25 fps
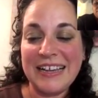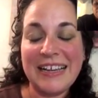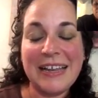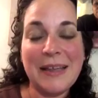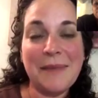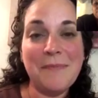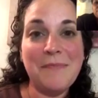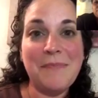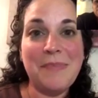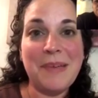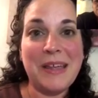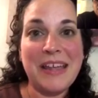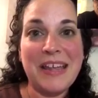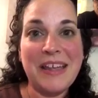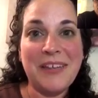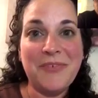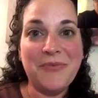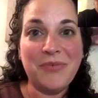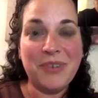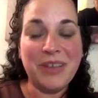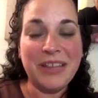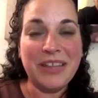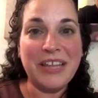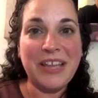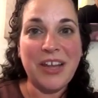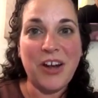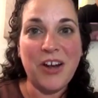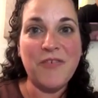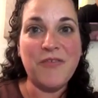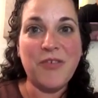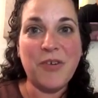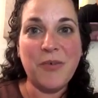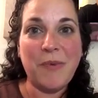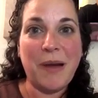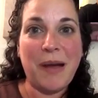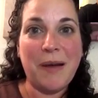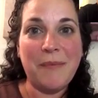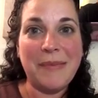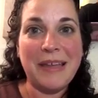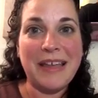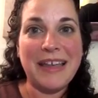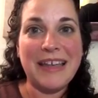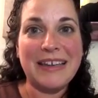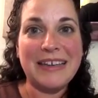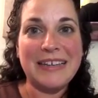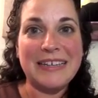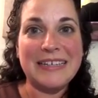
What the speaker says: can be really overwhelming and